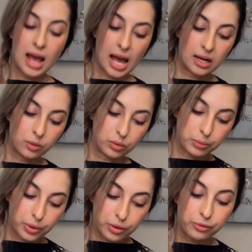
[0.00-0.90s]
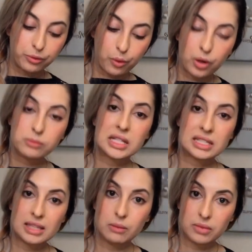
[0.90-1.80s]
and I will perform the
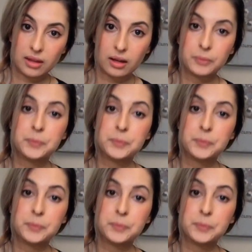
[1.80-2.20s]
same thing.